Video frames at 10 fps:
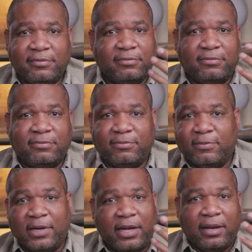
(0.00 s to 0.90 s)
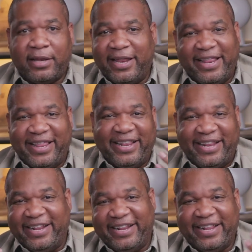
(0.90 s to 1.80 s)
What?
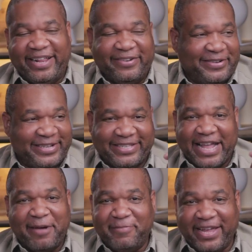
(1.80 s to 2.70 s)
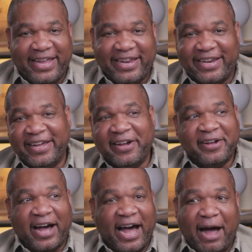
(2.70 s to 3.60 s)
What does that mean?
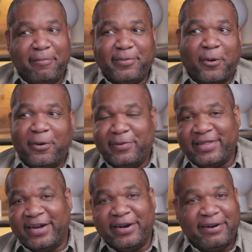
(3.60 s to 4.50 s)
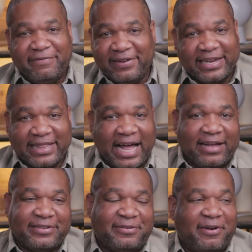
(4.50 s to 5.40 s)
I'm going with
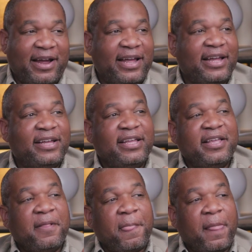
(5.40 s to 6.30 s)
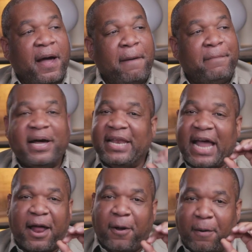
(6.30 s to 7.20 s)
150,000, right? But
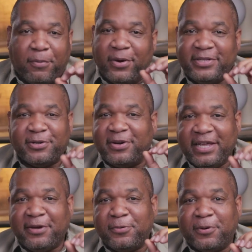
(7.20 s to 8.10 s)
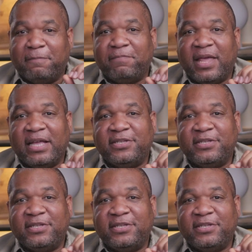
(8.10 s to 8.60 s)
not all points are equal. And